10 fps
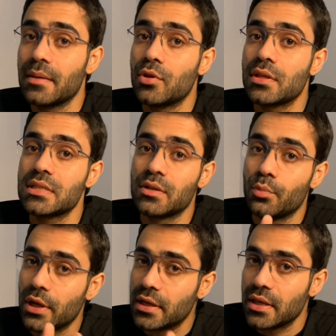upon the
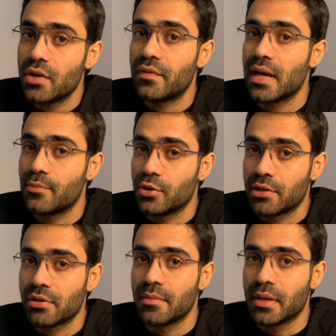severity of
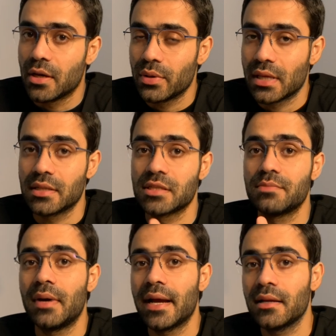hyponatremia, whether it's
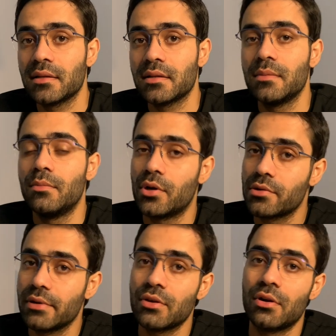mild,
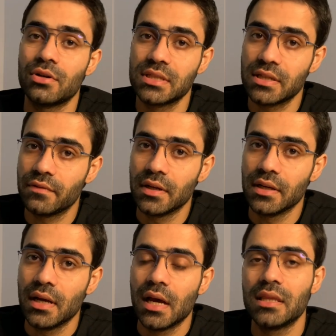moderate, or
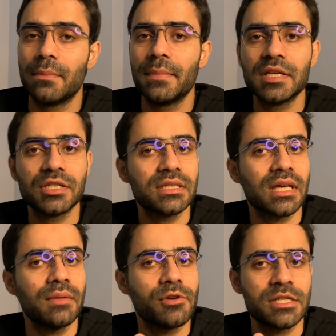severe, the patients
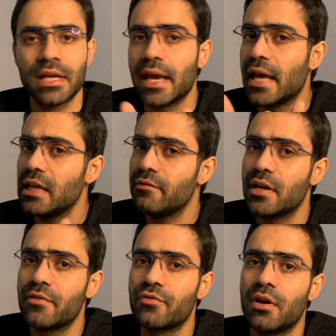can present
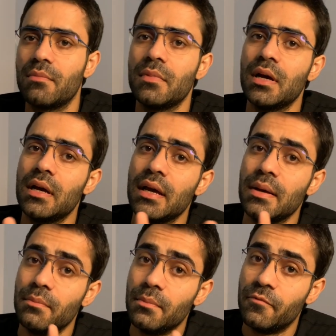anywhere from
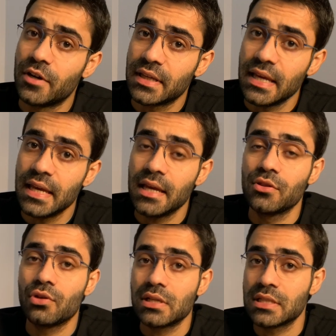fatigue,
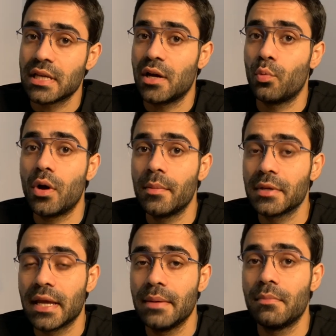nausea,
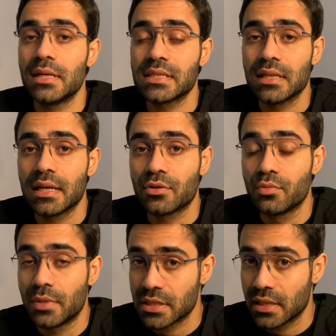vomiting,
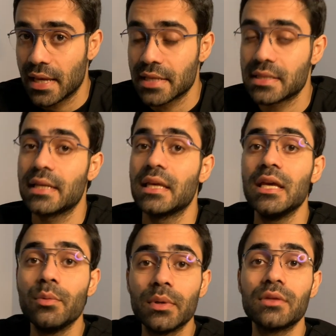muscle aches, and
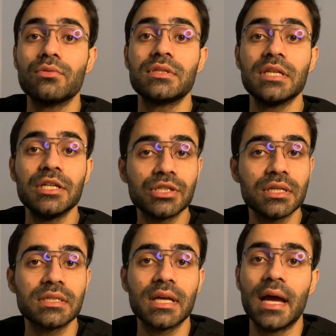even to
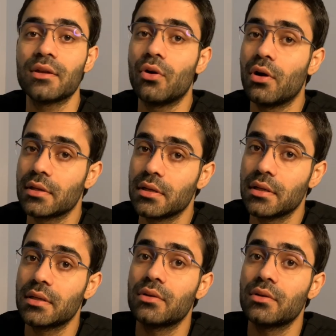seizures and altered